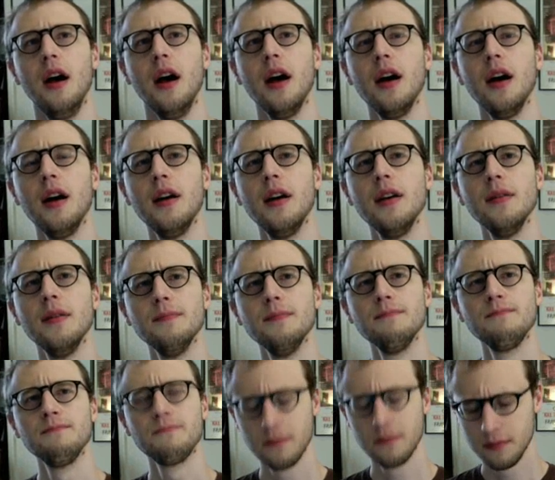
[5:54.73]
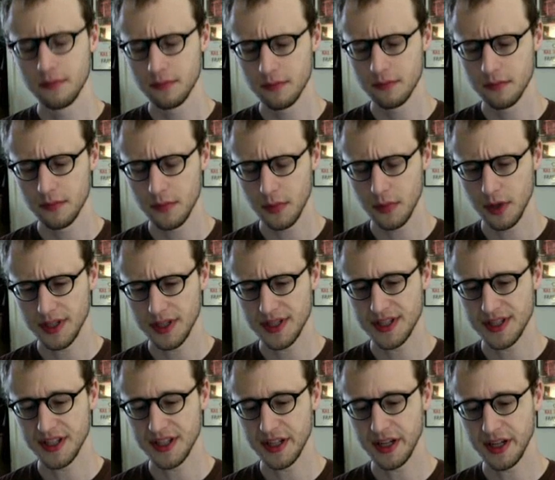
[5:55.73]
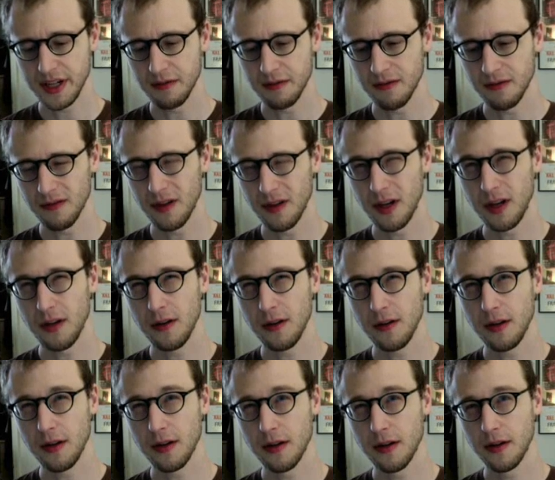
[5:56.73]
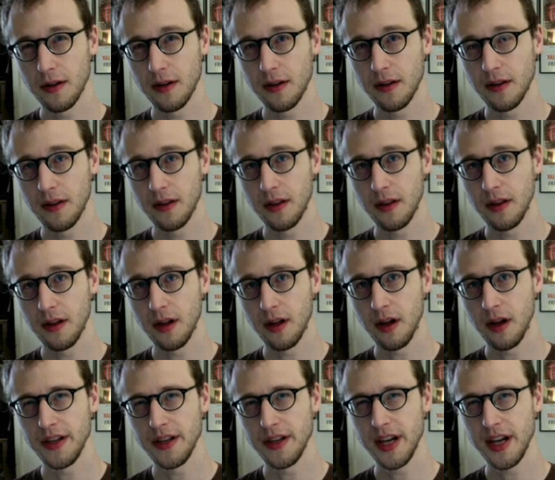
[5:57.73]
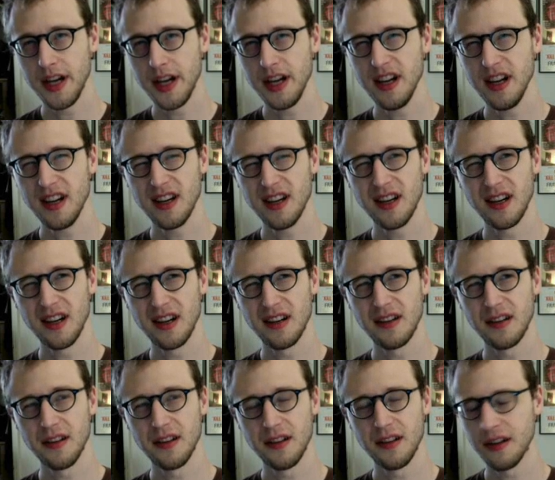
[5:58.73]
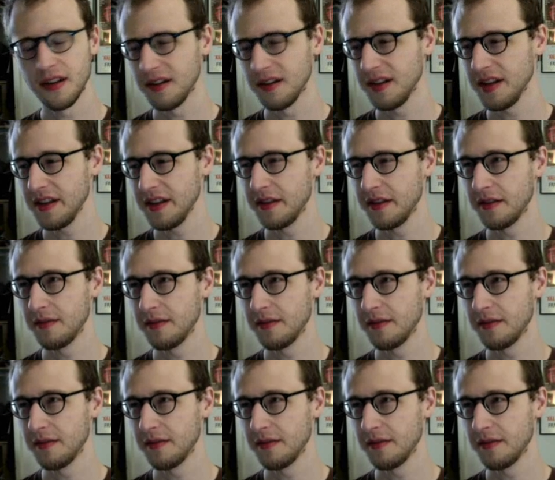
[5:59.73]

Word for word: Um, let's see. Well, on day, uh, day